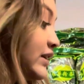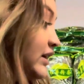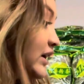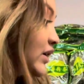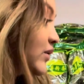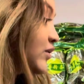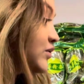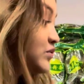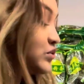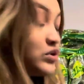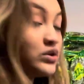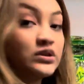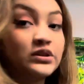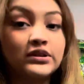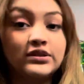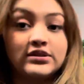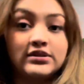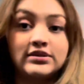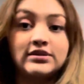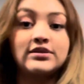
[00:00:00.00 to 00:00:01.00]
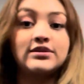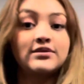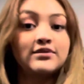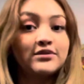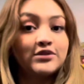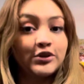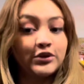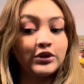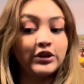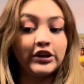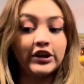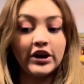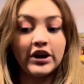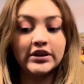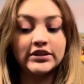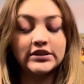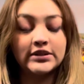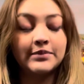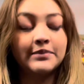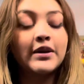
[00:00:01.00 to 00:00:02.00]
language, which is totally
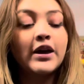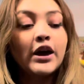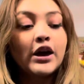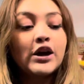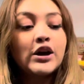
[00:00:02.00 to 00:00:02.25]
awesome.